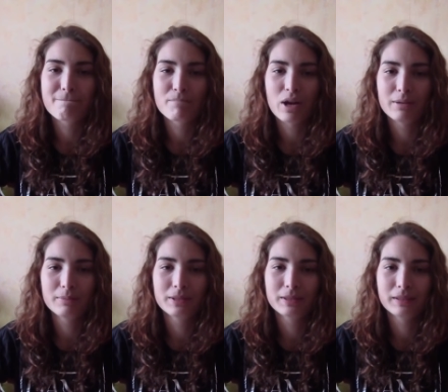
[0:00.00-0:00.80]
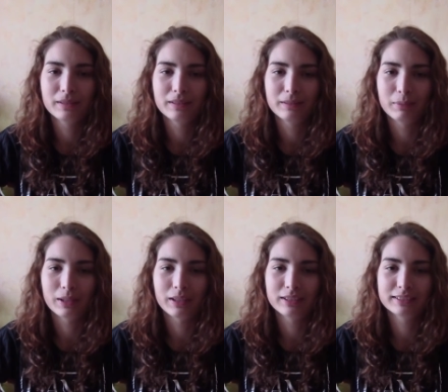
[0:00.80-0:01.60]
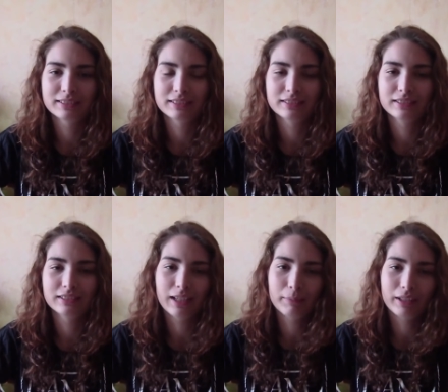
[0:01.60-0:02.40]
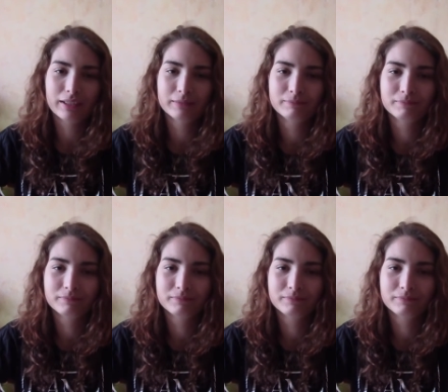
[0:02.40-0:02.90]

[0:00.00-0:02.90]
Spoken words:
pubs and bars in Nijmegen.